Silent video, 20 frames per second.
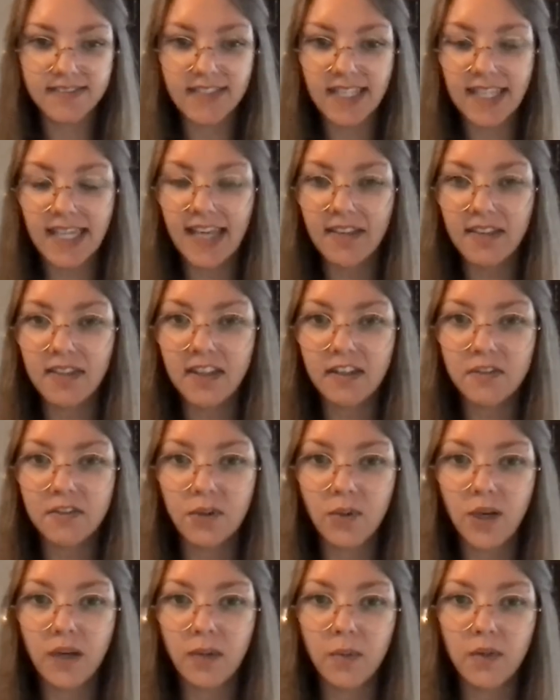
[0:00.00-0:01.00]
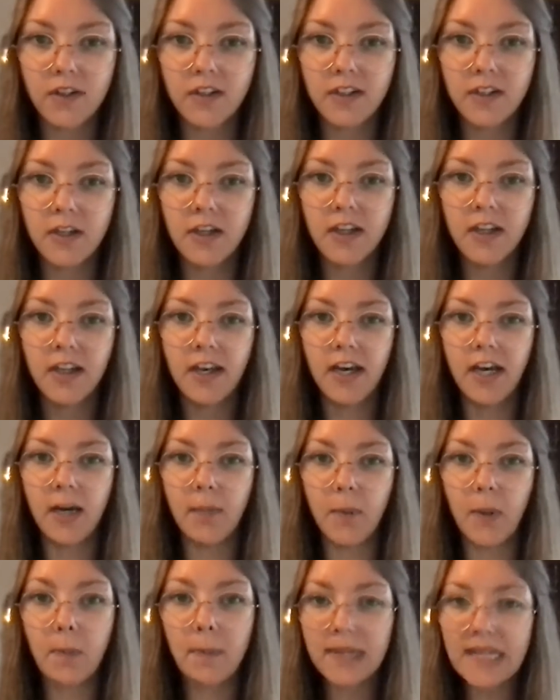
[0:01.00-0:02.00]
can't think of the right word,
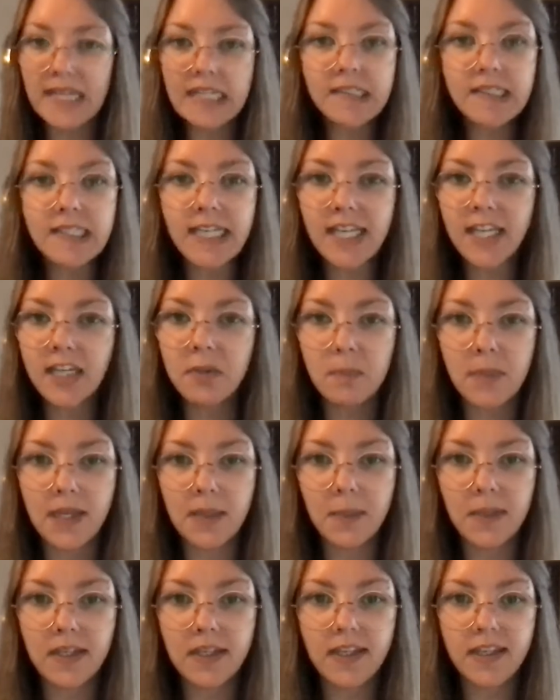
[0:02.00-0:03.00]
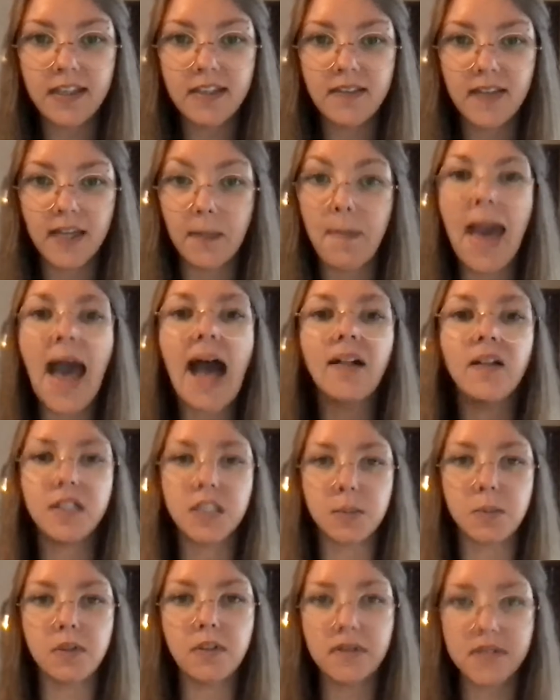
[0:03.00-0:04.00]
appealing, maybe, like
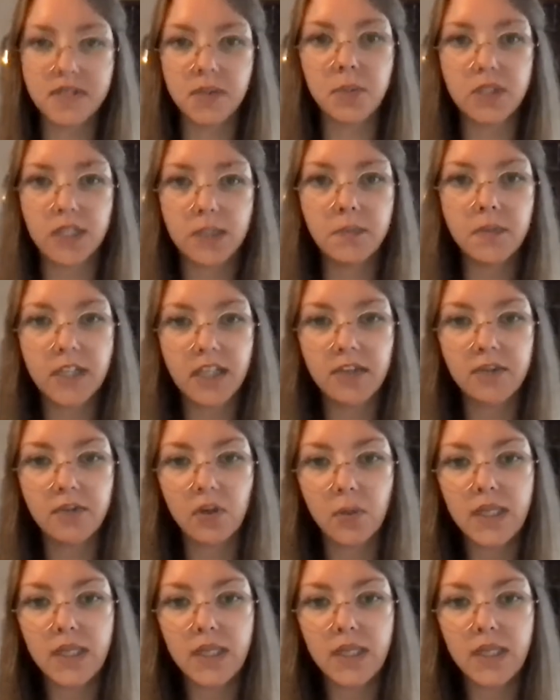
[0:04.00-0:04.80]
palatable is the word I'm looking for.